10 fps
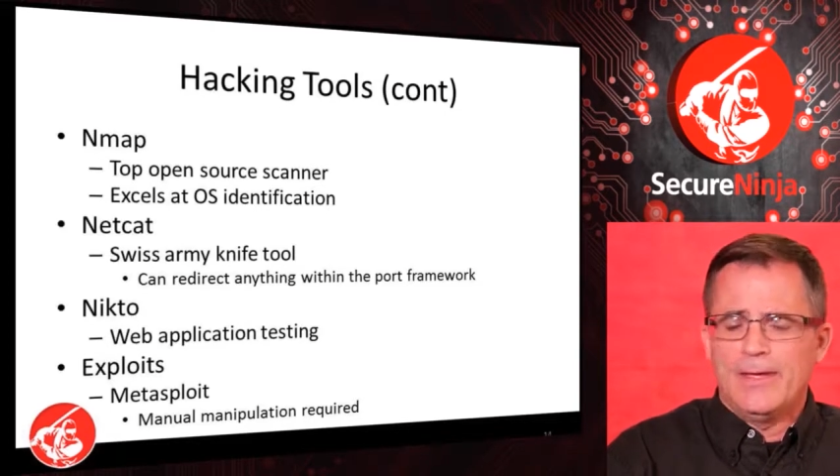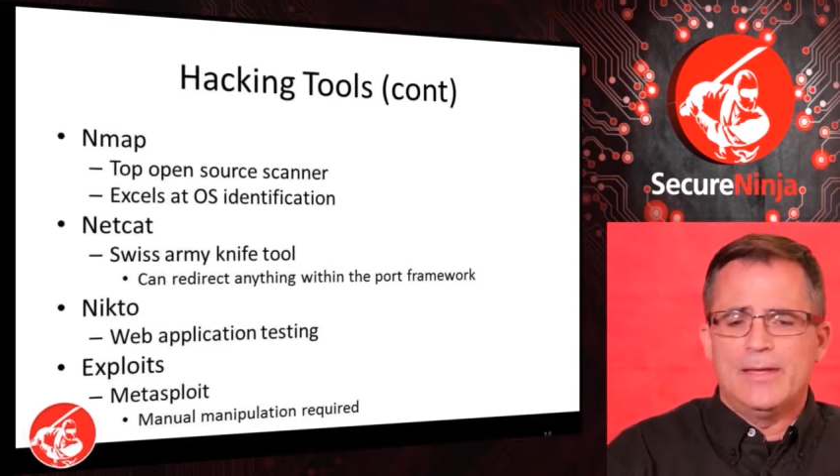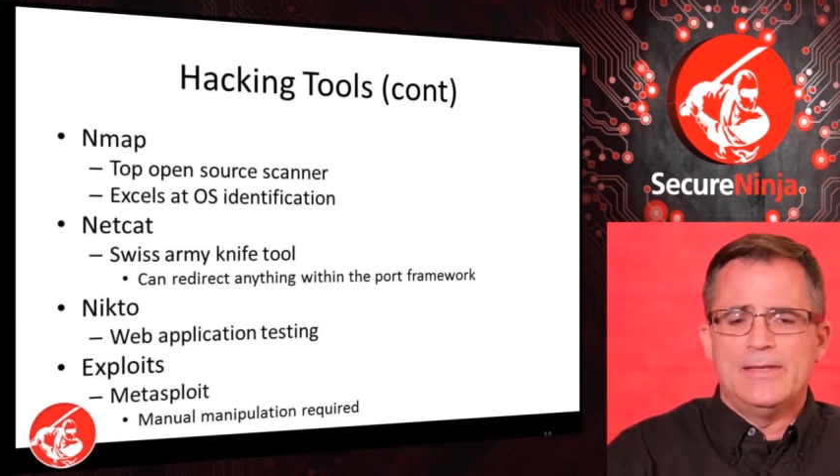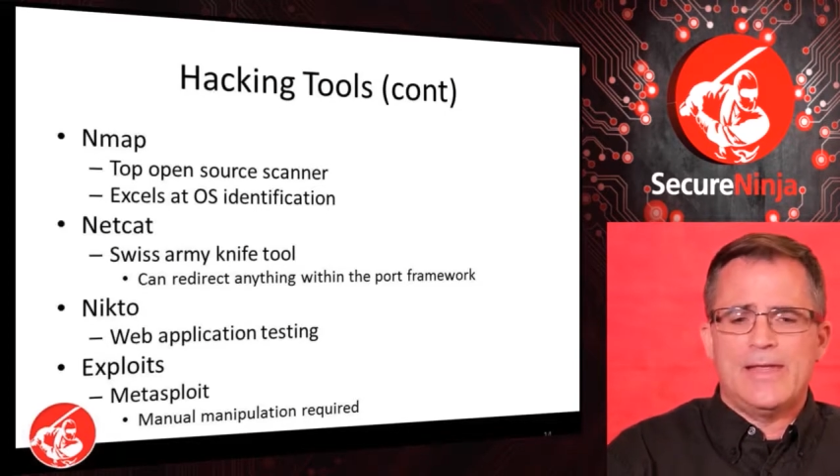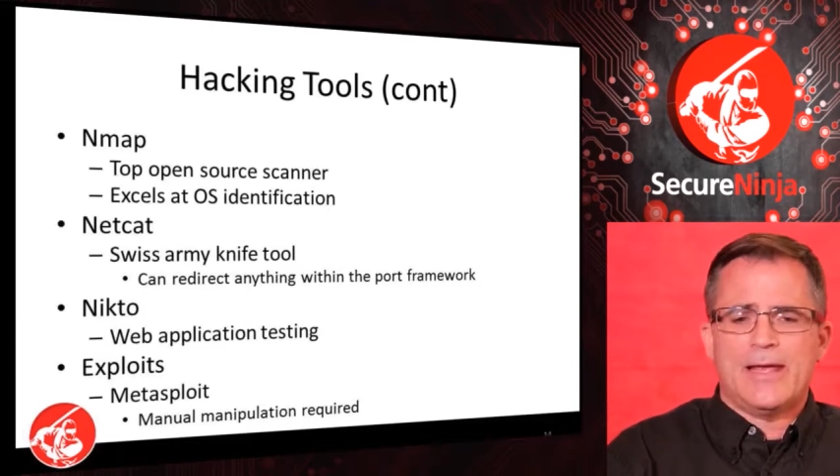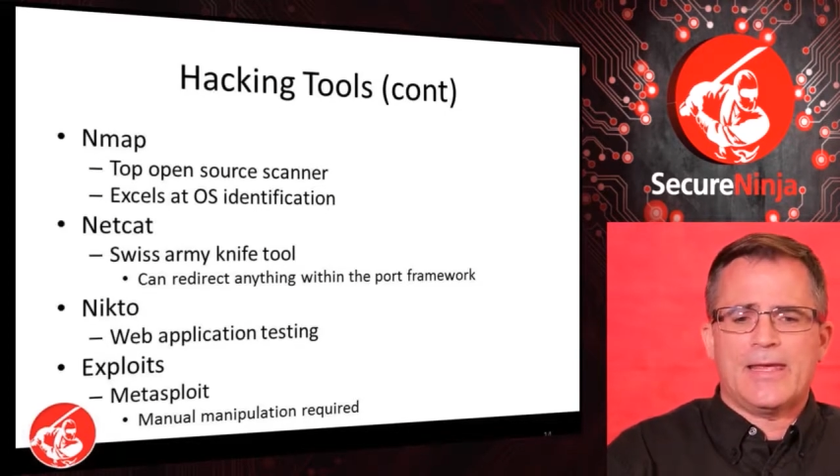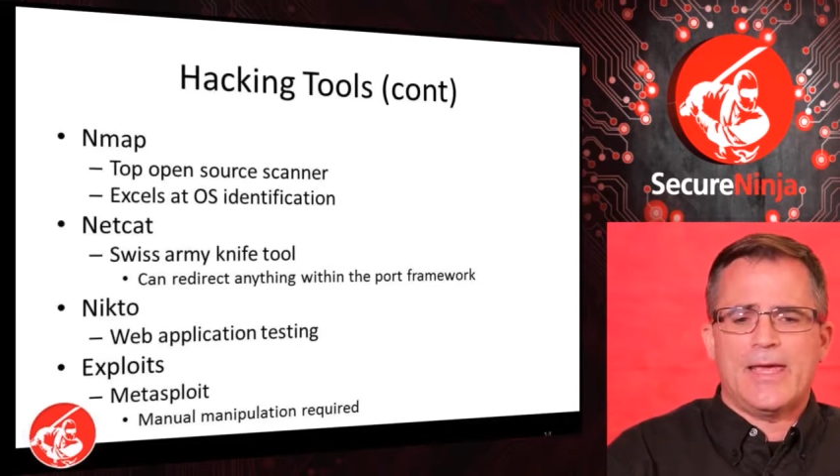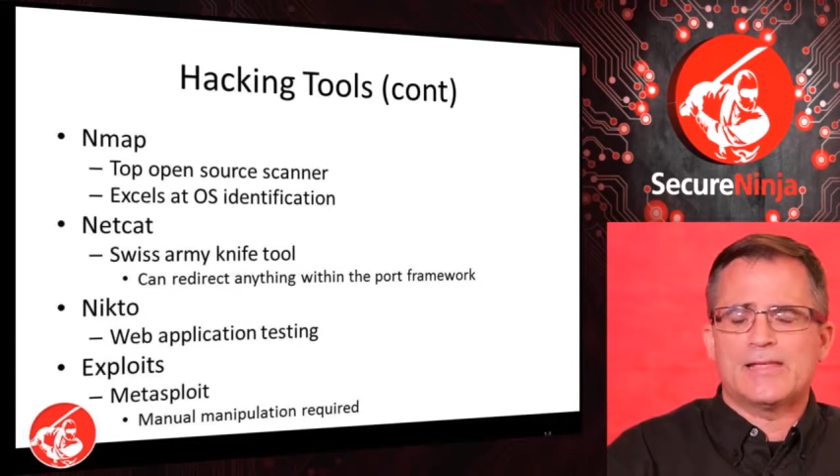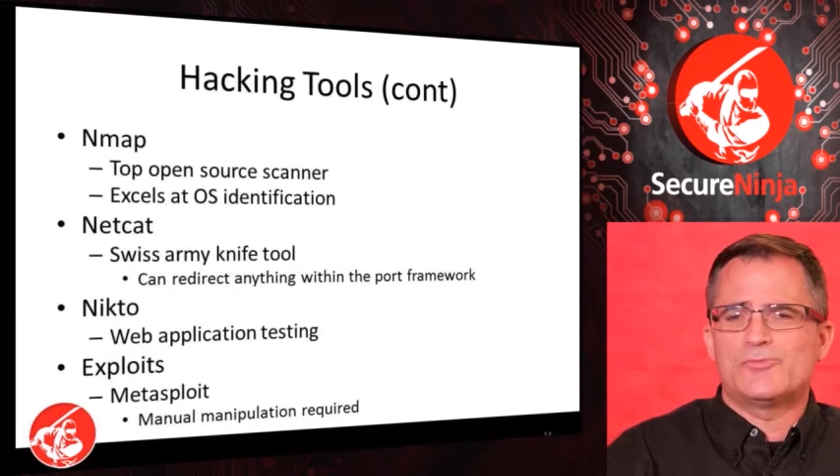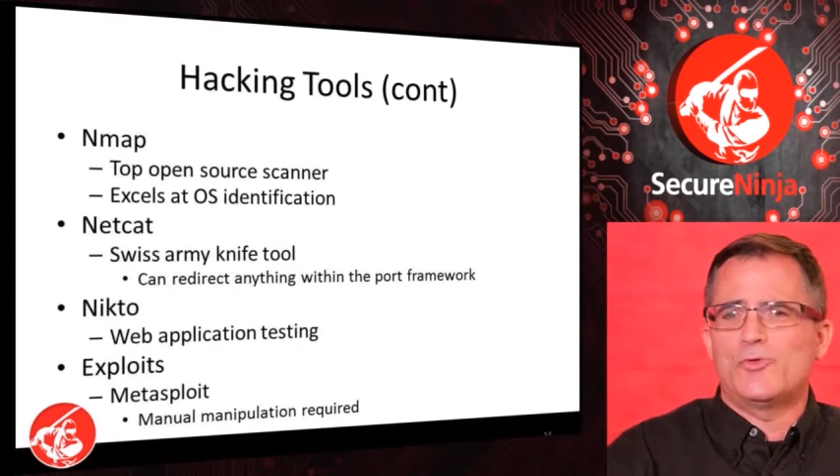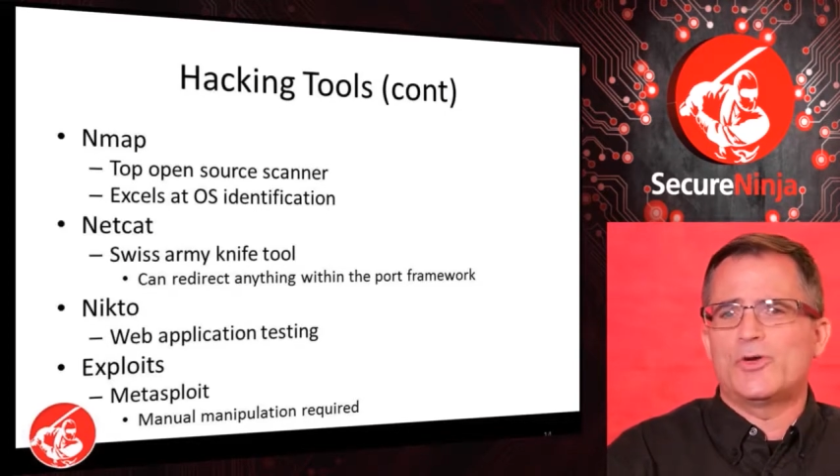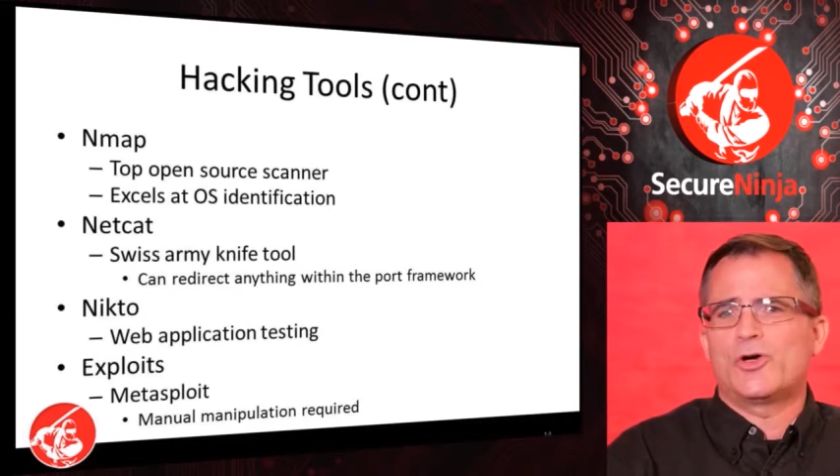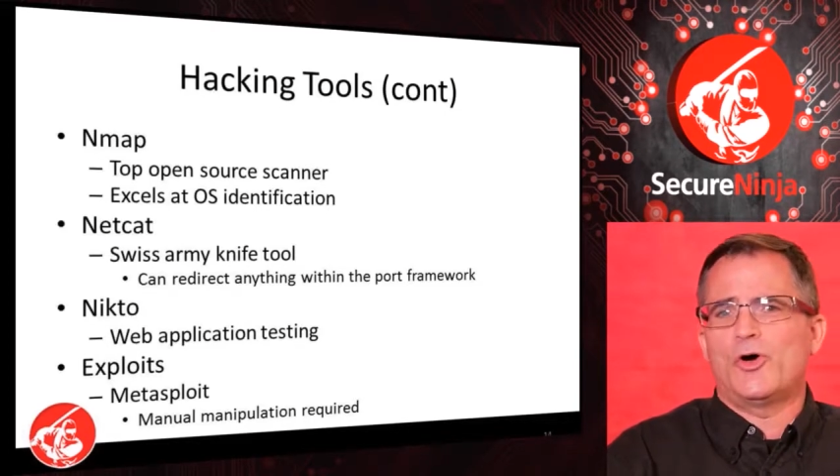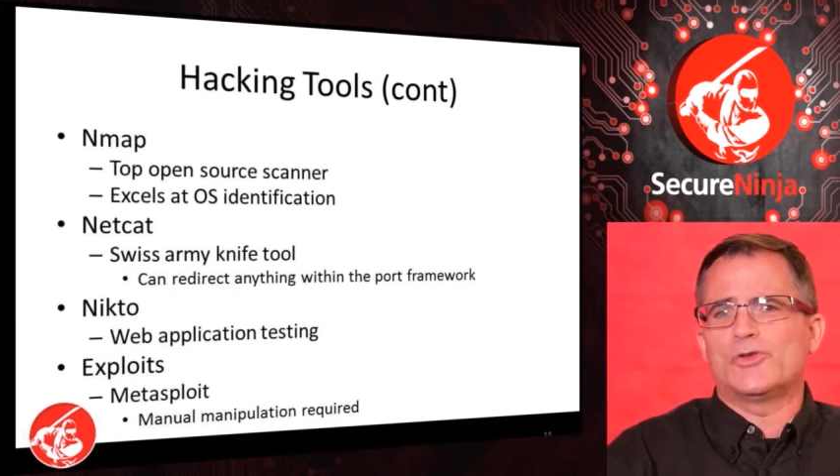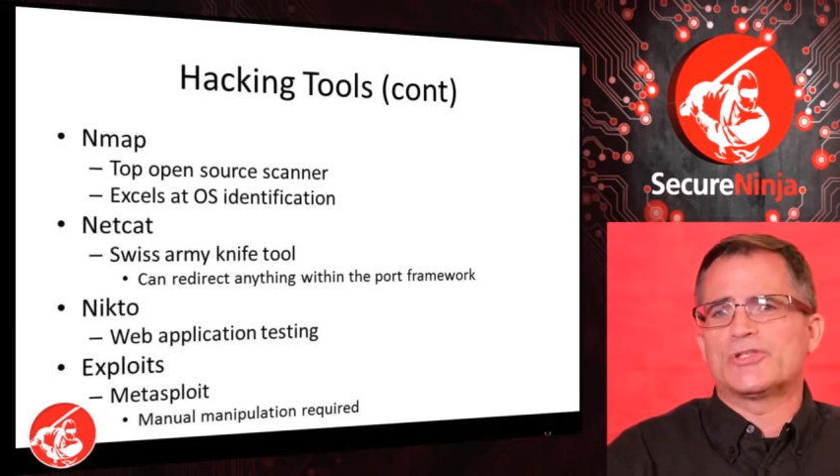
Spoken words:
And Netcat's what we call the